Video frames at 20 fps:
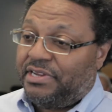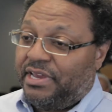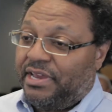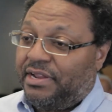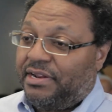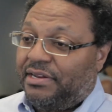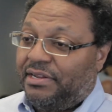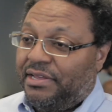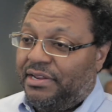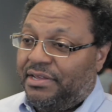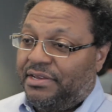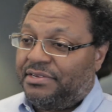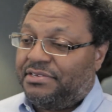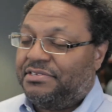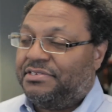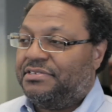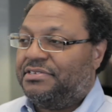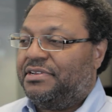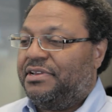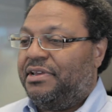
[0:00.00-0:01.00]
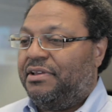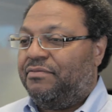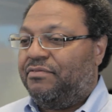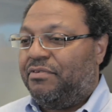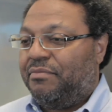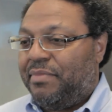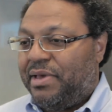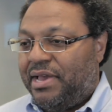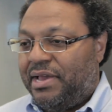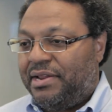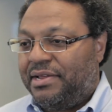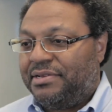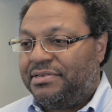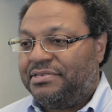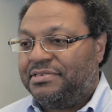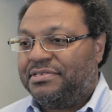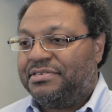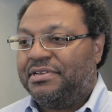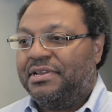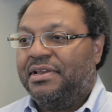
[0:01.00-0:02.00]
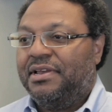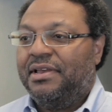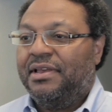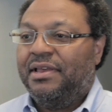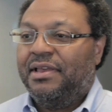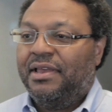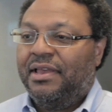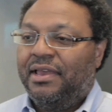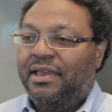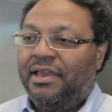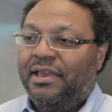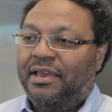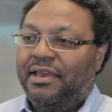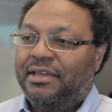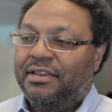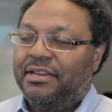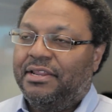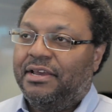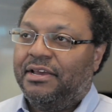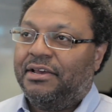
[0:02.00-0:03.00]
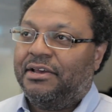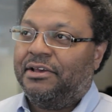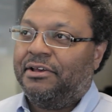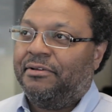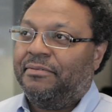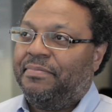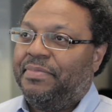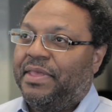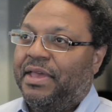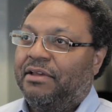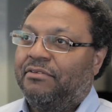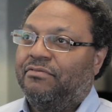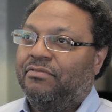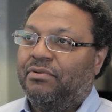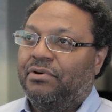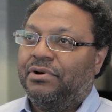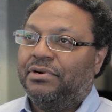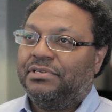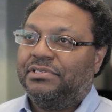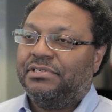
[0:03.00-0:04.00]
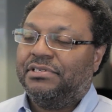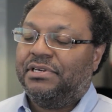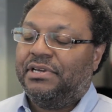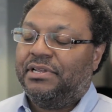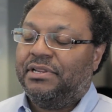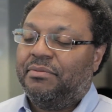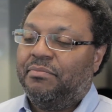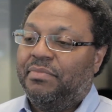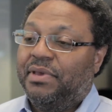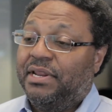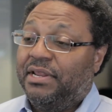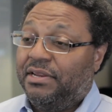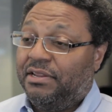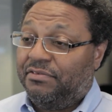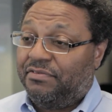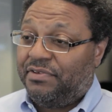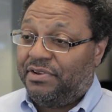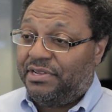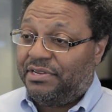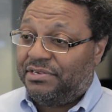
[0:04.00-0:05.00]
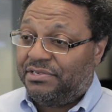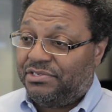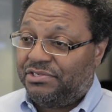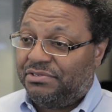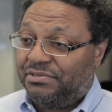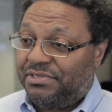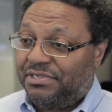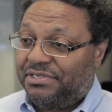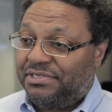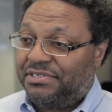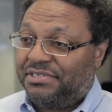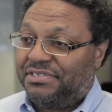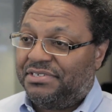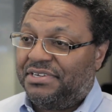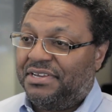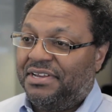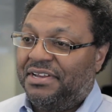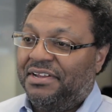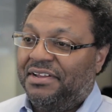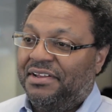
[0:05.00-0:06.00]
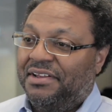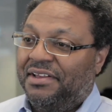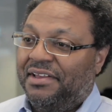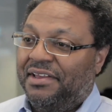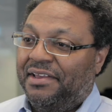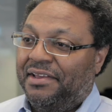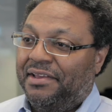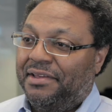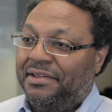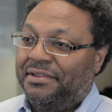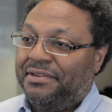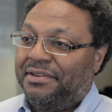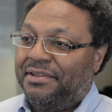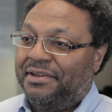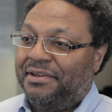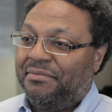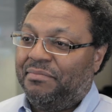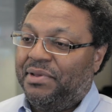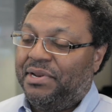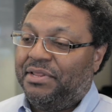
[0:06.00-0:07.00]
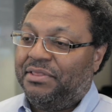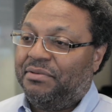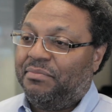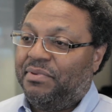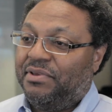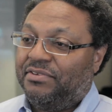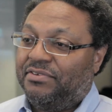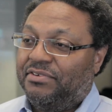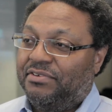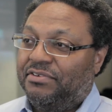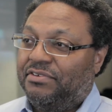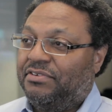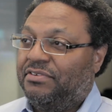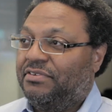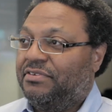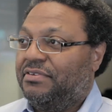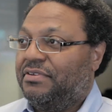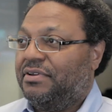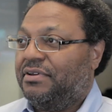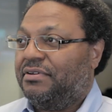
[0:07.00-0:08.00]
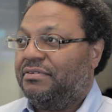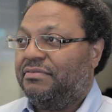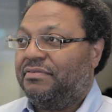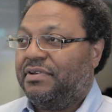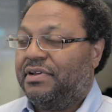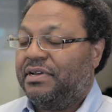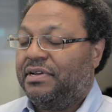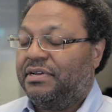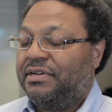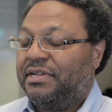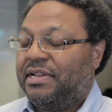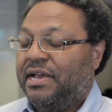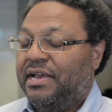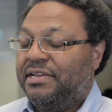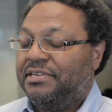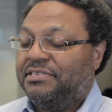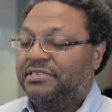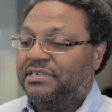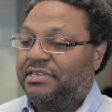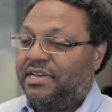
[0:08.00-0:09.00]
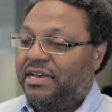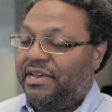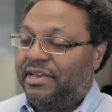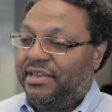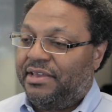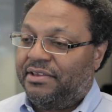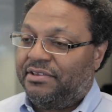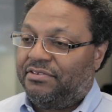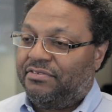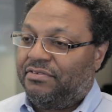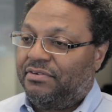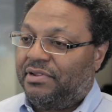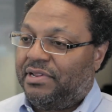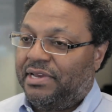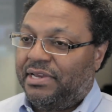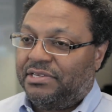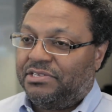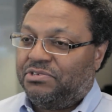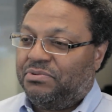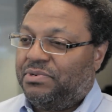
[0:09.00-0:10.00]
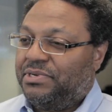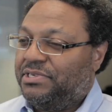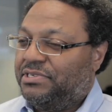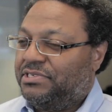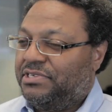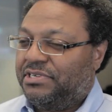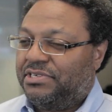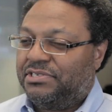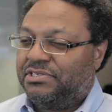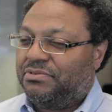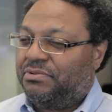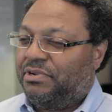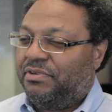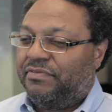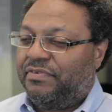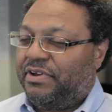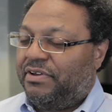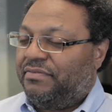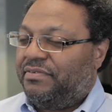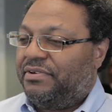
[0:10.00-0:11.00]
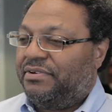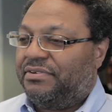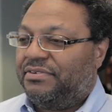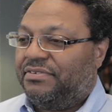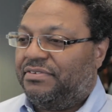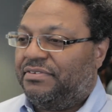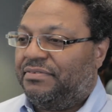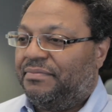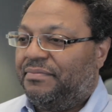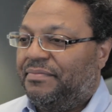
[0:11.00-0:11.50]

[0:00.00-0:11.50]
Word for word: analytics, informatics, and um, I've worked in many different industries and uh, been in the business of uh, I T I S for like twenty-six, twenty-five years.